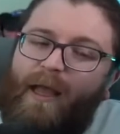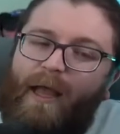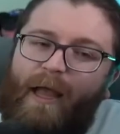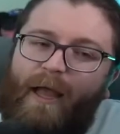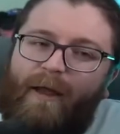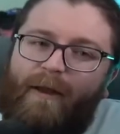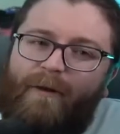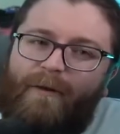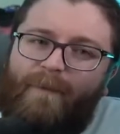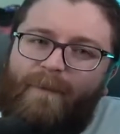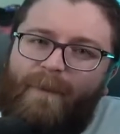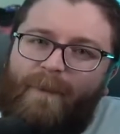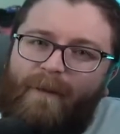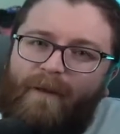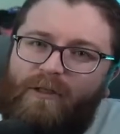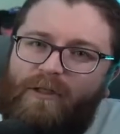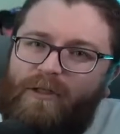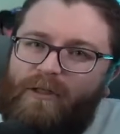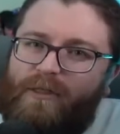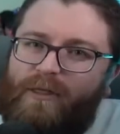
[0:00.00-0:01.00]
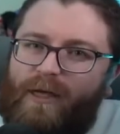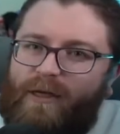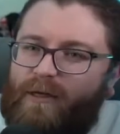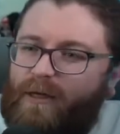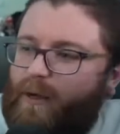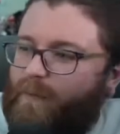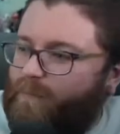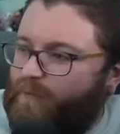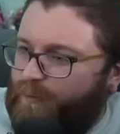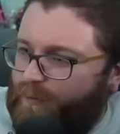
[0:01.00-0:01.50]
And it's just not
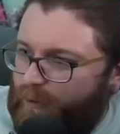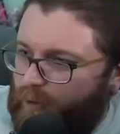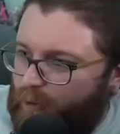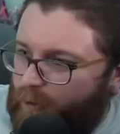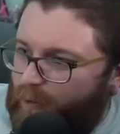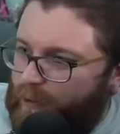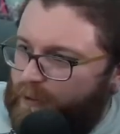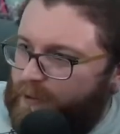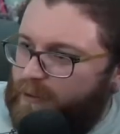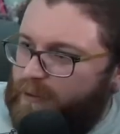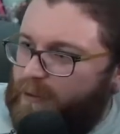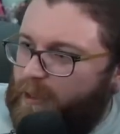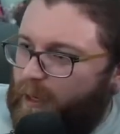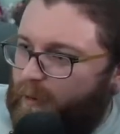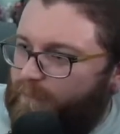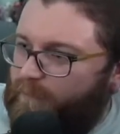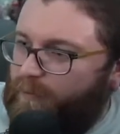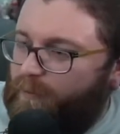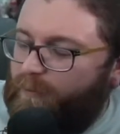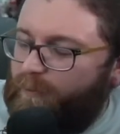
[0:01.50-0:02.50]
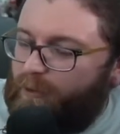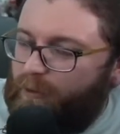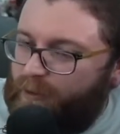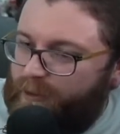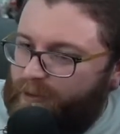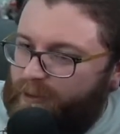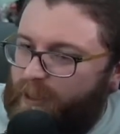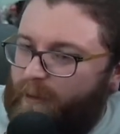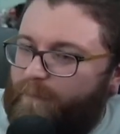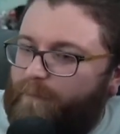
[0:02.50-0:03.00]
comfortable. It wasn't comfortable
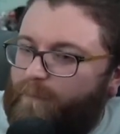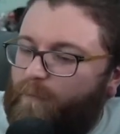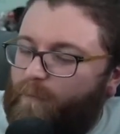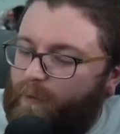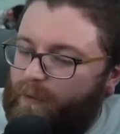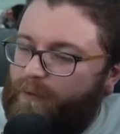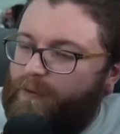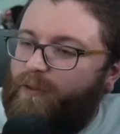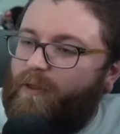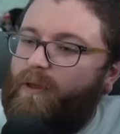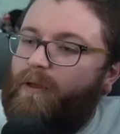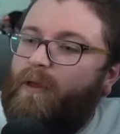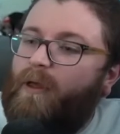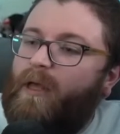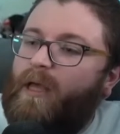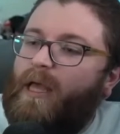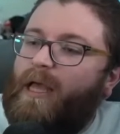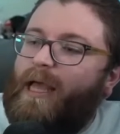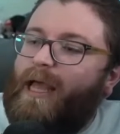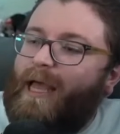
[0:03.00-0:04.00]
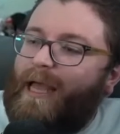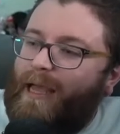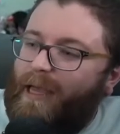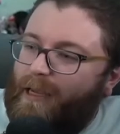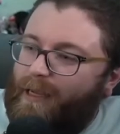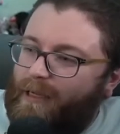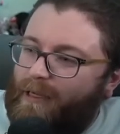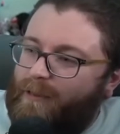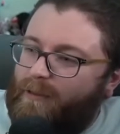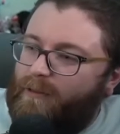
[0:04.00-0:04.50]
except for with the
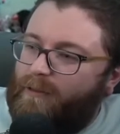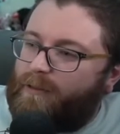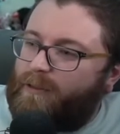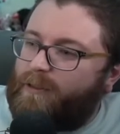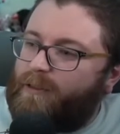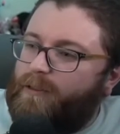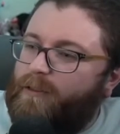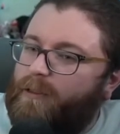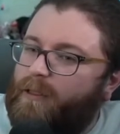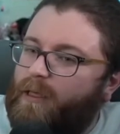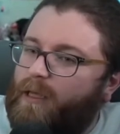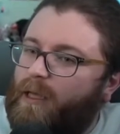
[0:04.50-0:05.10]
Hanes